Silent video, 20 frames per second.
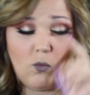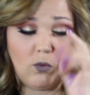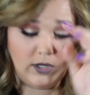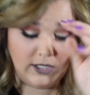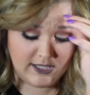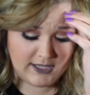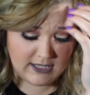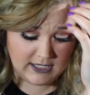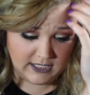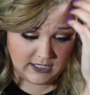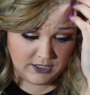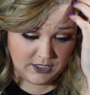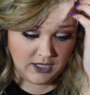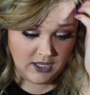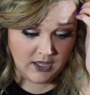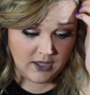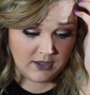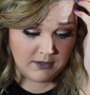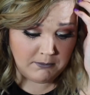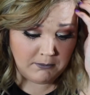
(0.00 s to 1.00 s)
one of
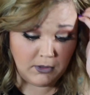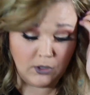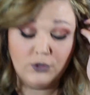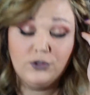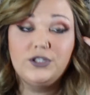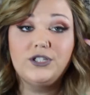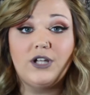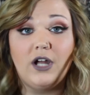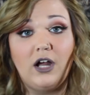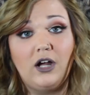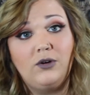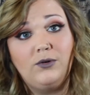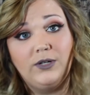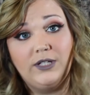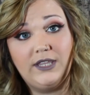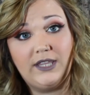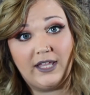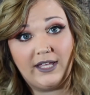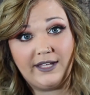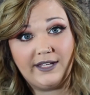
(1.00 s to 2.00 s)
the most
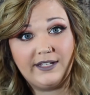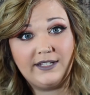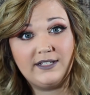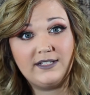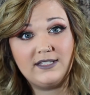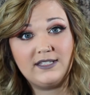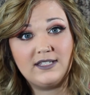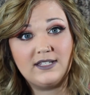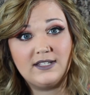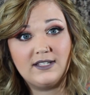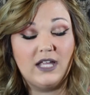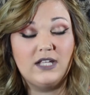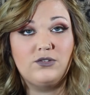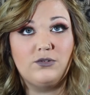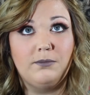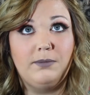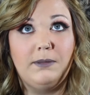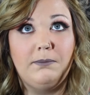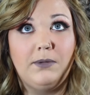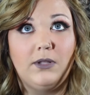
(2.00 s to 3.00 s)
awkward things is
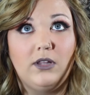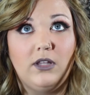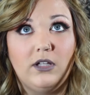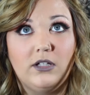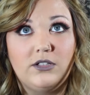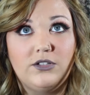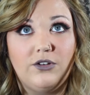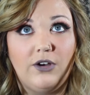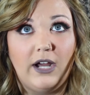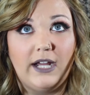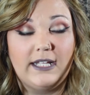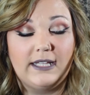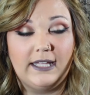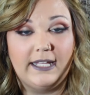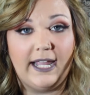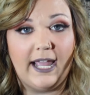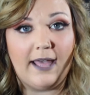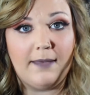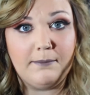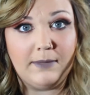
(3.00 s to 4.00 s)
when people look
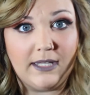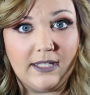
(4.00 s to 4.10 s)
directly at